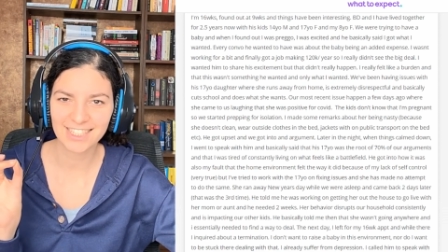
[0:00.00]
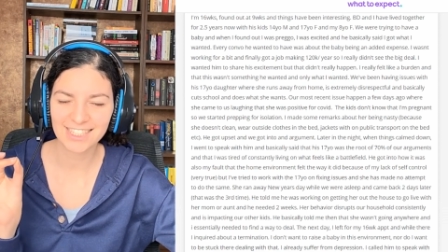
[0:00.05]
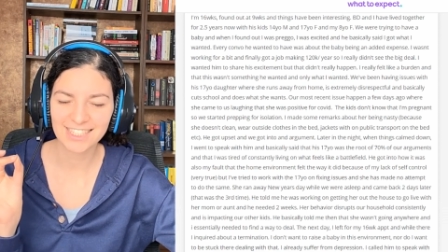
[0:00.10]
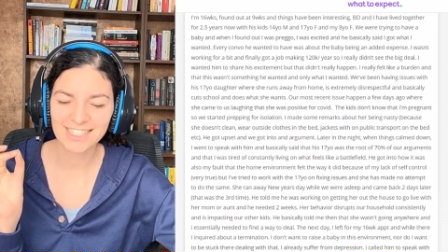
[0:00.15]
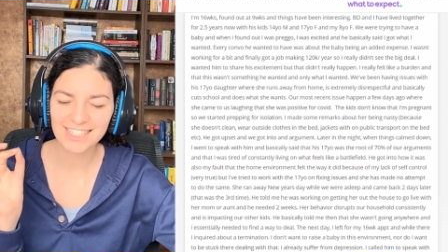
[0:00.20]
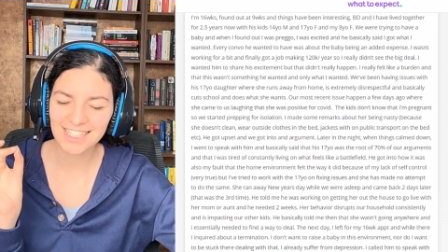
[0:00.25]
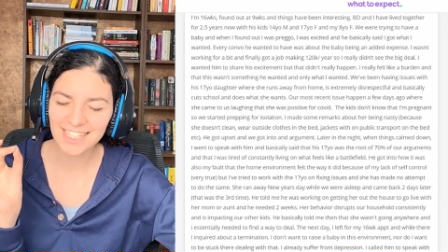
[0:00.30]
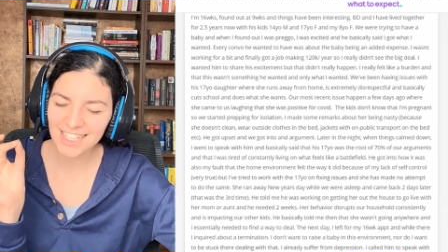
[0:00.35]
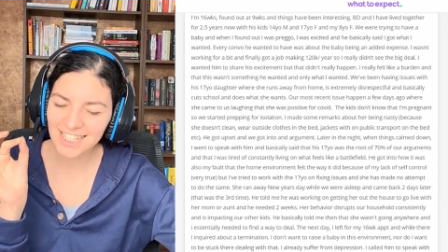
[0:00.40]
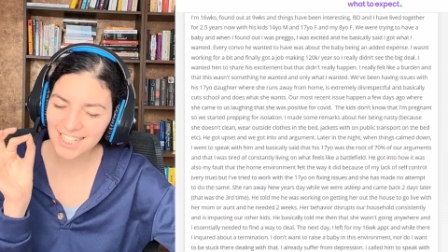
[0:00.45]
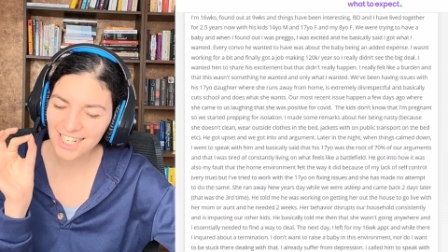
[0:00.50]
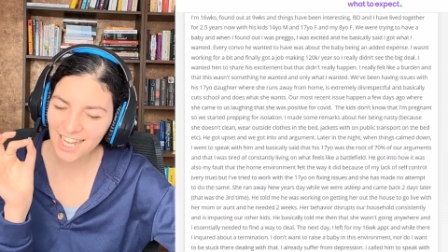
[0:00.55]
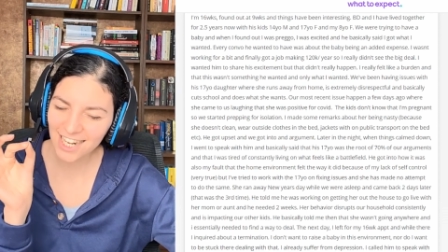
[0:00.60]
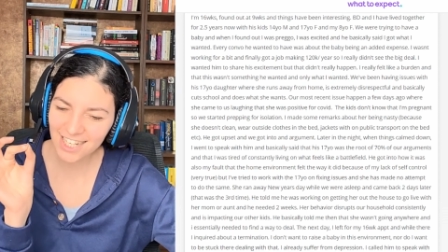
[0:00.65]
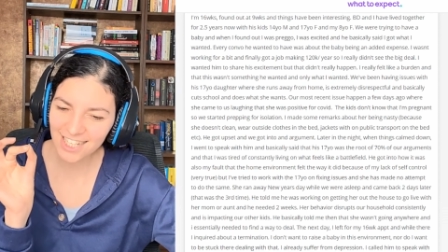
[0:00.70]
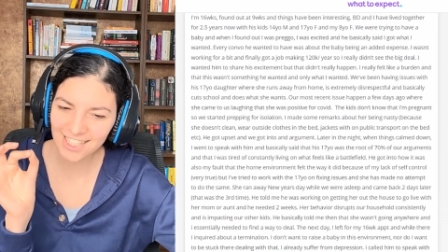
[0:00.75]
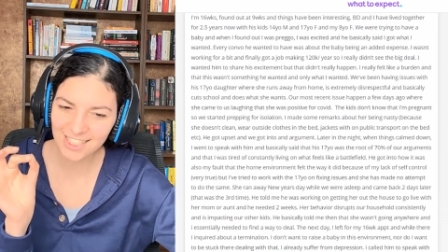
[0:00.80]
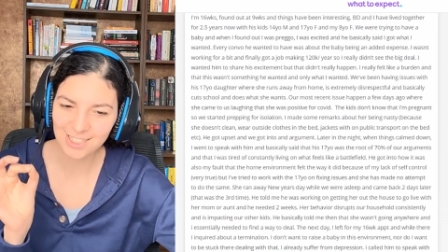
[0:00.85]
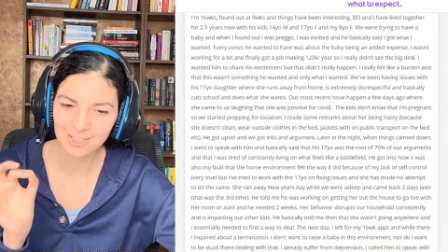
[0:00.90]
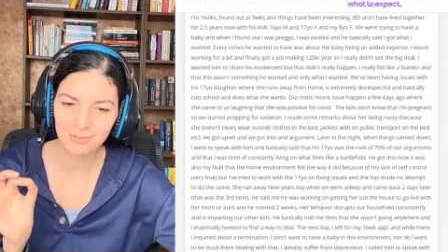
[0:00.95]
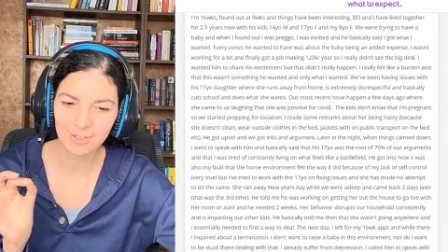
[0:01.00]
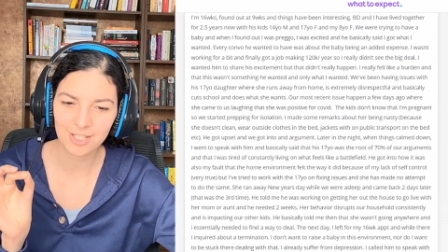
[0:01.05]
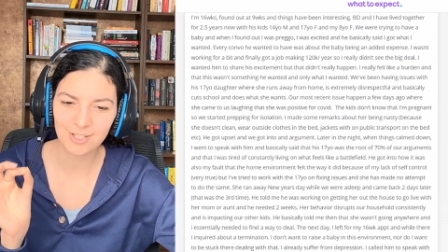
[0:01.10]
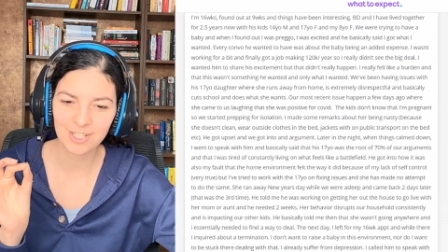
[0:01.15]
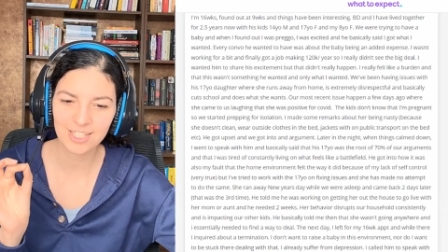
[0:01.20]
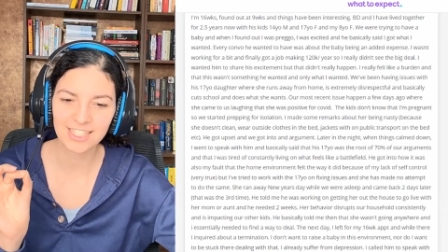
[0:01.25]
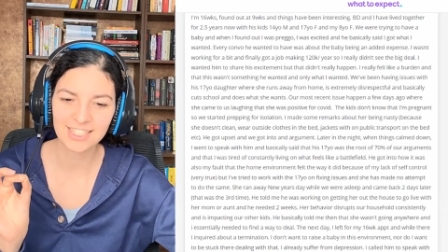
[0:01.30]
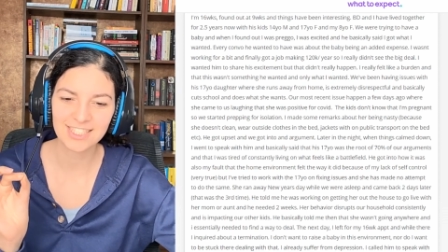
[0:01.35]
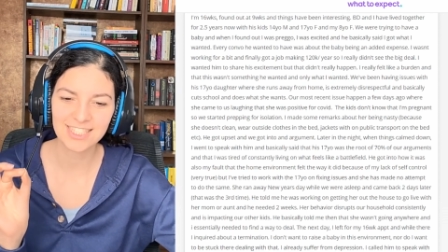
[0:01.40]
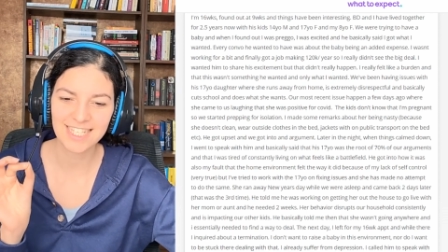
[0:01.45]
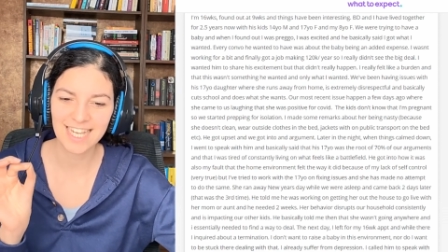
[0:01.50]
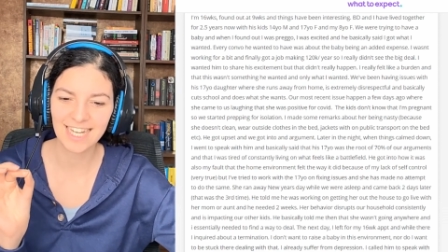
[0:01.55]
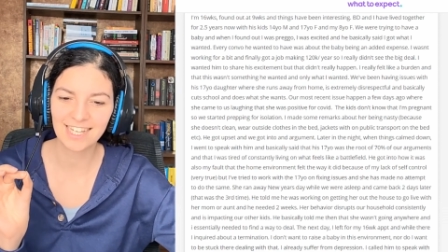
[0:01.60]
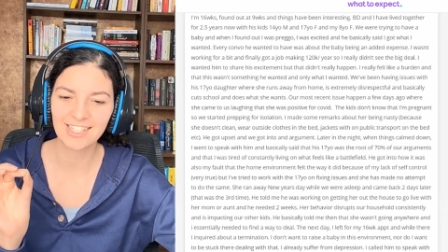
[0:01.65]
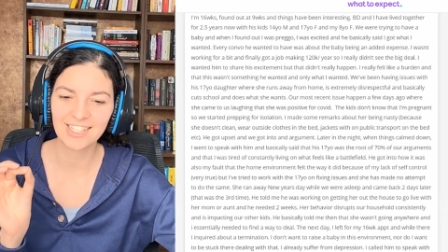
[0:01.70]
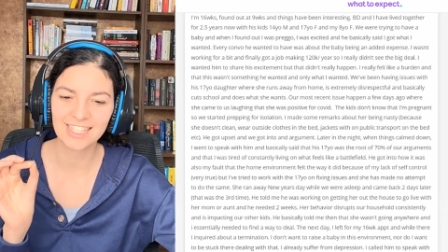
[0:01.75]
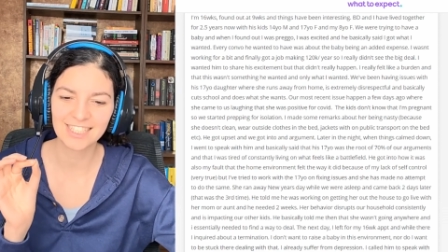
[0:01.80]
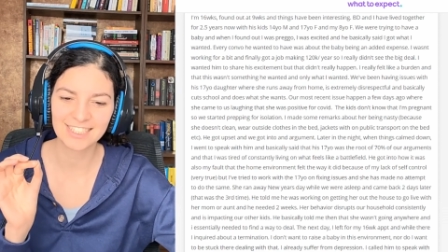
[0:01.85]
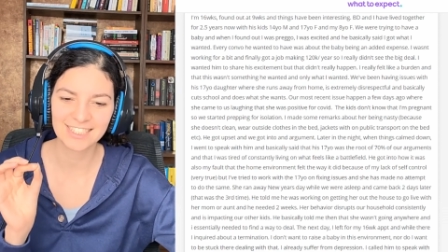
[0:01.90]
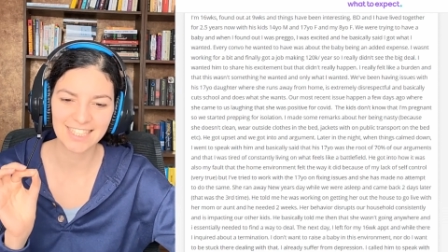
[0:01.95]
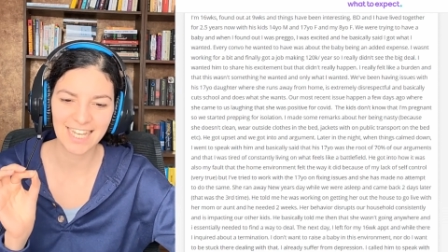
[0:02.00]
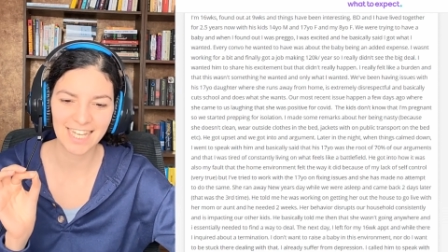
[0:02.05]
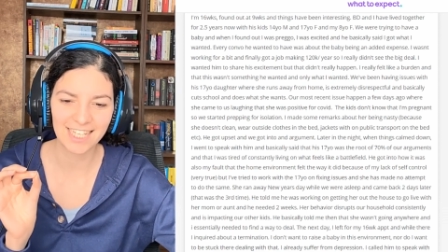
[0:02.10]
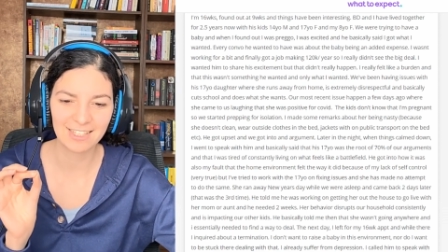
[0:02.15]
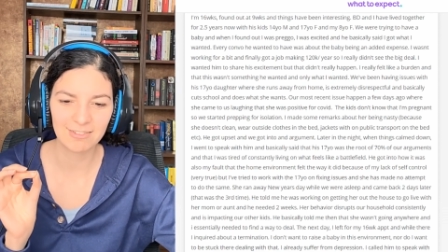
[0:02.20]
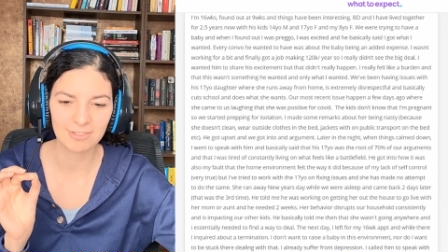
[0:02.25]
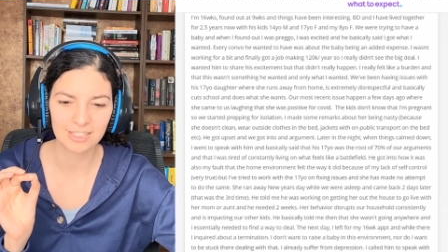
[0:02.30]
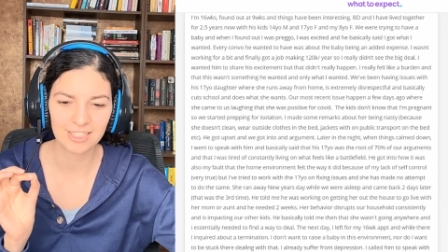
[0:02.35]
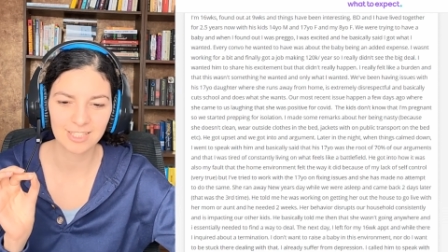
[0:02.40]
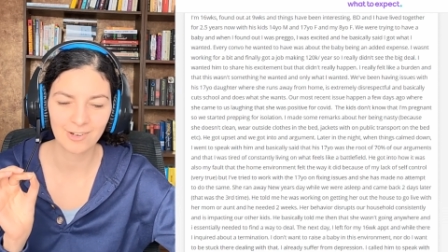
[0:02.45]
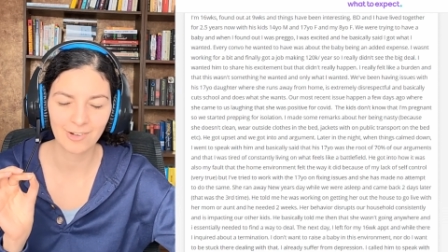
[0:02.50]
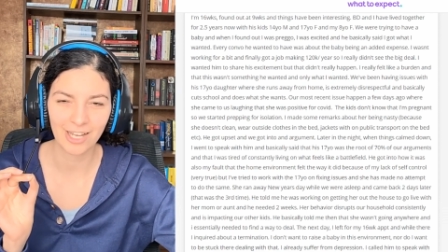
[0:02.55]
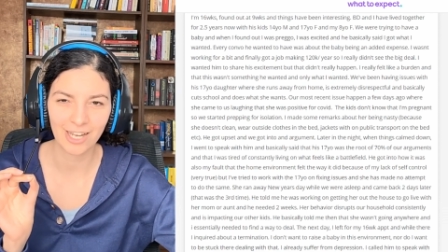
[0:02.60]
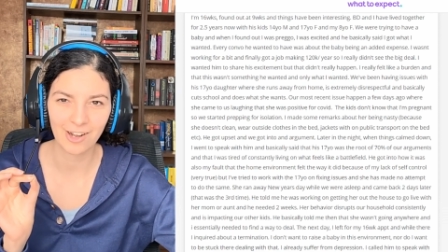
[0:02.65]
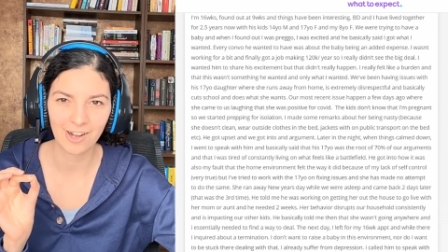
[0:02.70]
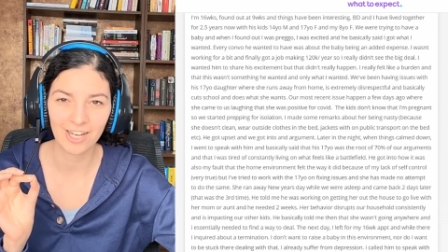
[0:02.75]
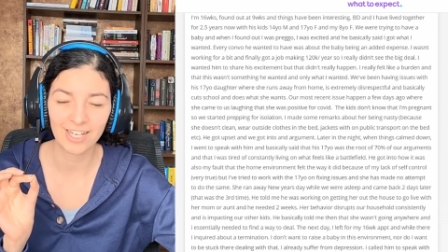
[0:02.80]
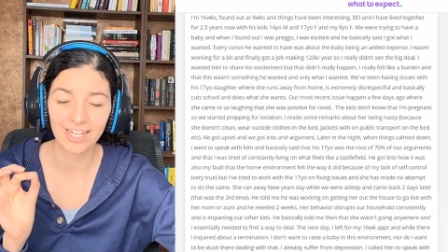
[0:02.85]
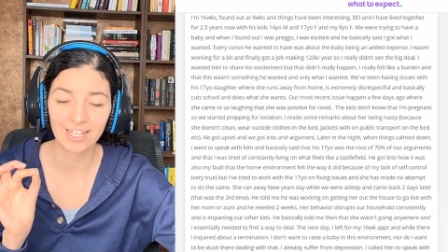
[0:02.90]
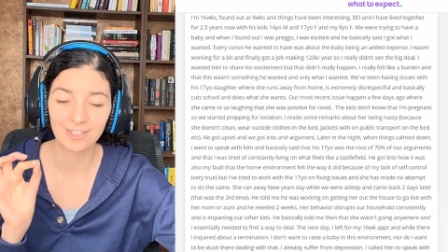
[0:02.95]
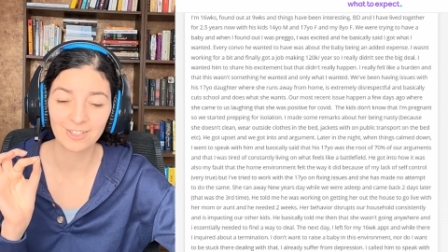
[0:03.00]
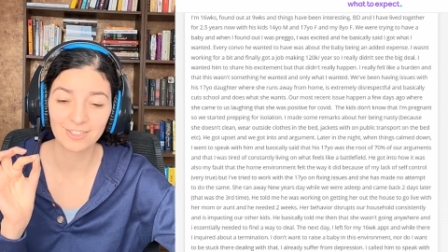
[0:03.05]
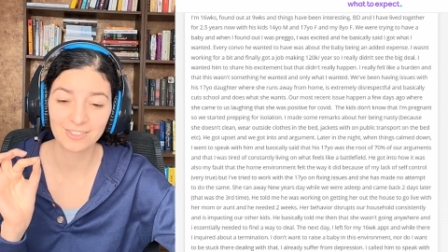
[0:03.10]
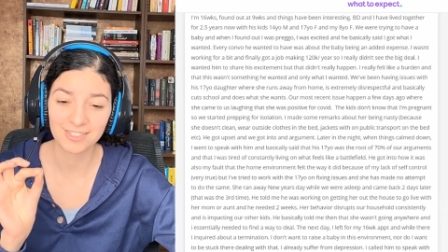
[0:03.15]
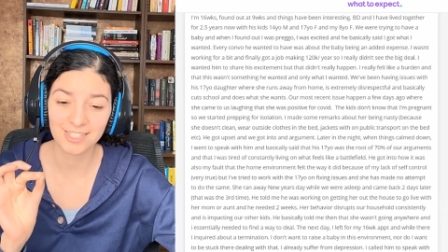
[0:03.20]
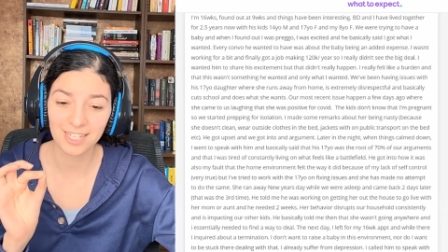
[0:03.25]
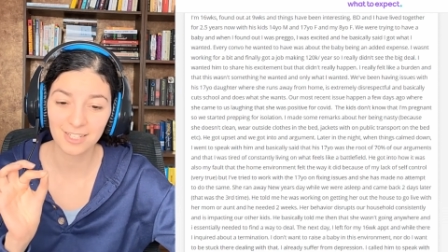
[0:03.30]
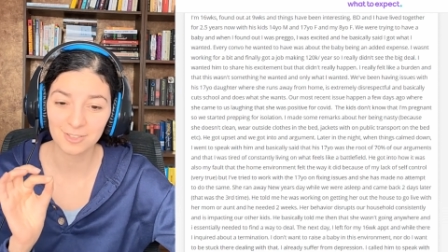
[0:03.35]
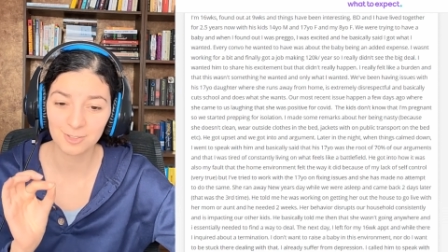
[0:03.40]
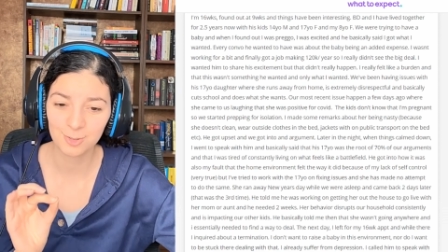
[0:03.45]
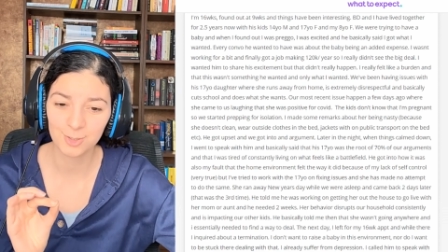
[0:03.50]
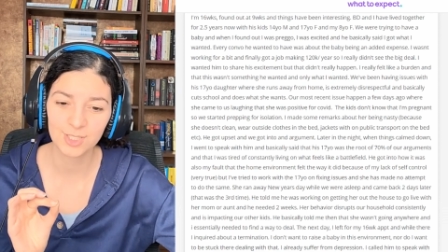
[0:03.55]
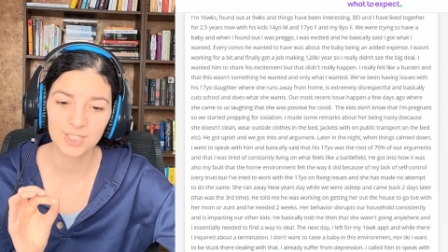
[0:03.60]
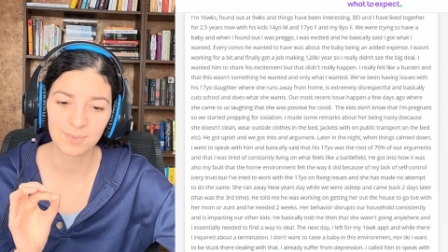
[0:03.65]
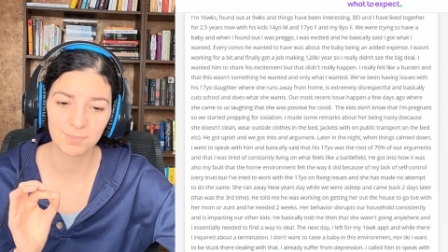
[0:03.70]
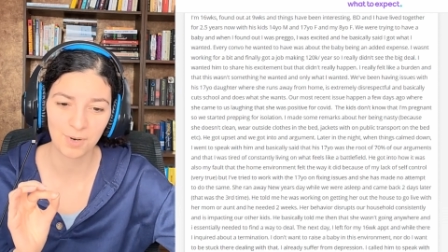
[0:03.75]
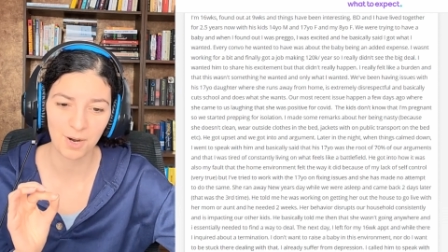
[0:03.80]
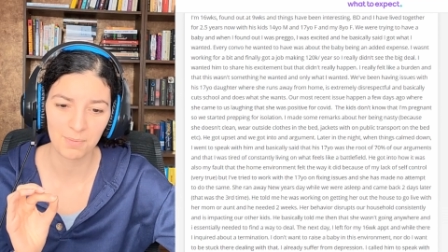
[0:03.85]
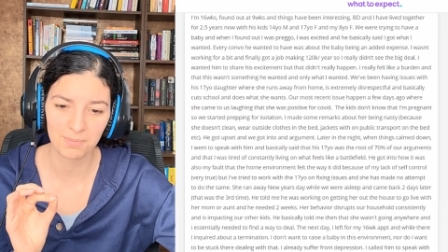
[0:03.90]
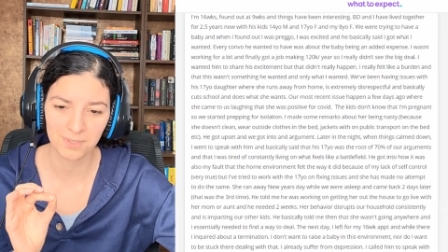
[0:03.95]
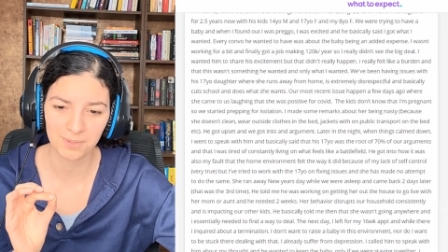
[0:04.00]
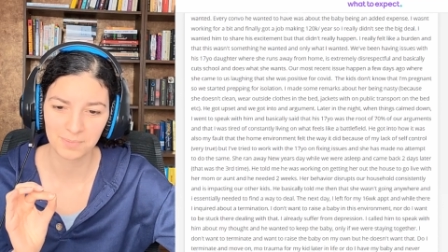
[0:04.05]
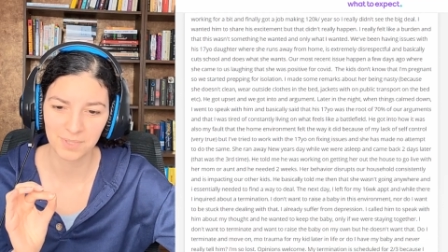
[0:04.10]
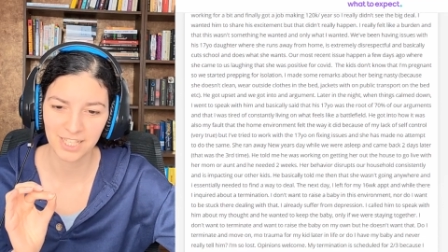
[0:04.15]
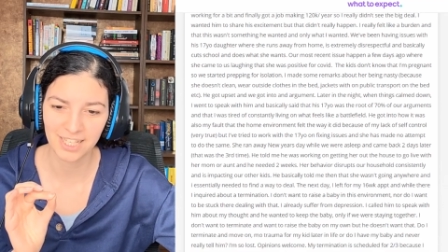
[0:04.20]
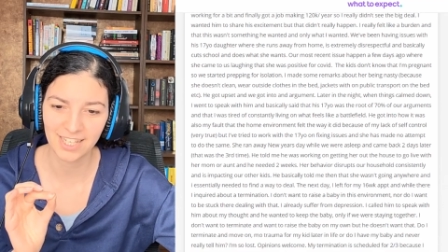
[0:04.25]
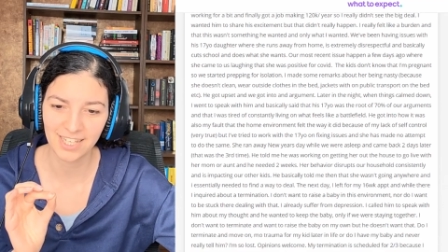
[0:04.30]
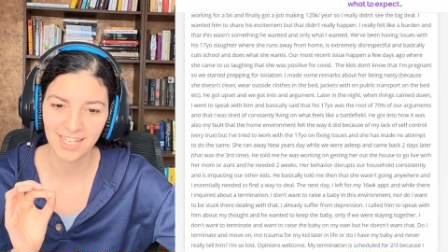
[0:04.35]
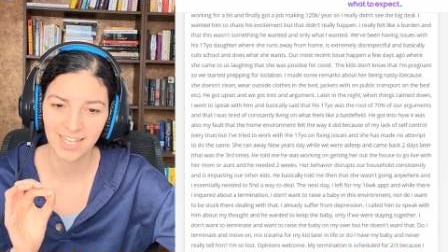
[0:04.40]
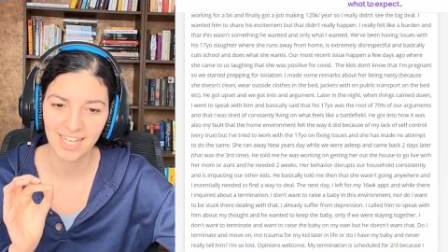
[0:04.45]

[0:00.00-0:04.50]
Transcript: these little nuggets where you can tell exactly what's going on and you can tell who's the problem here.